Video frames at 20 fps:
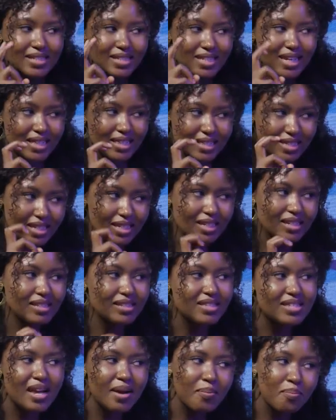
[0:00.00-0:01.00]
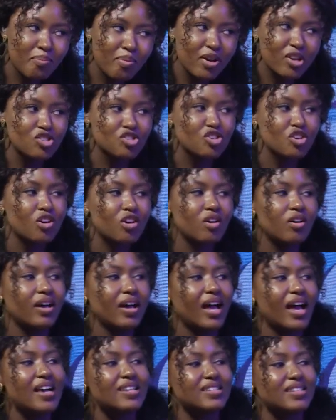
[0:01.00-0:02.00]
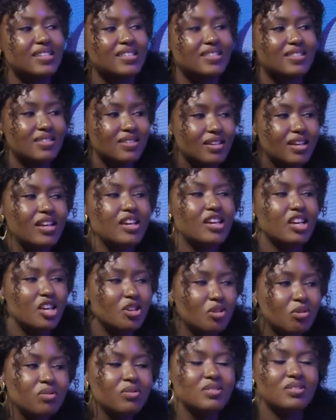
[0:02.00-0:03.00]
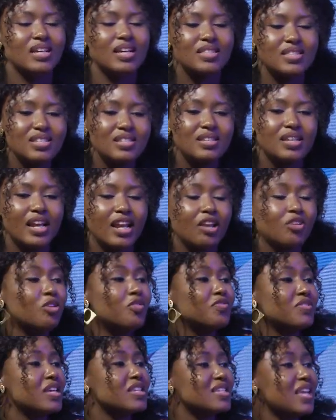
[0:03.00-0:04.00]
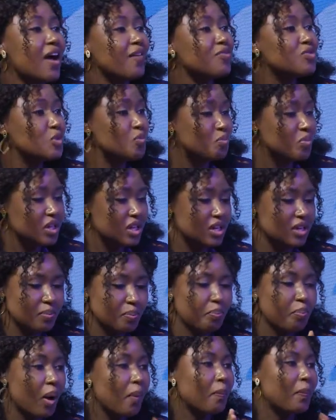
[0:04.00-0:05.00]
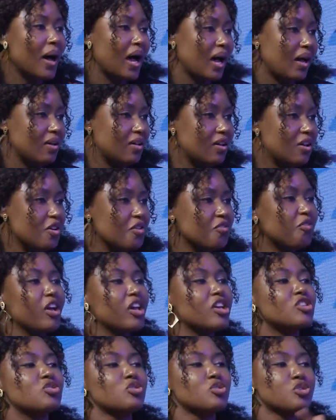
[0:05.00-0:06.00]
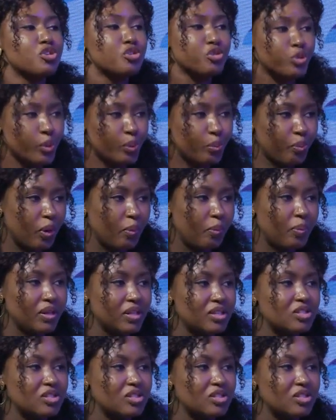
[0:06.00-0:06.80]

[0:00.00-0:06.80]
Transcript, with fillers: certain temperature, it has a, you know, certain, yeah. a lot of things have to be proper for it to grow properly.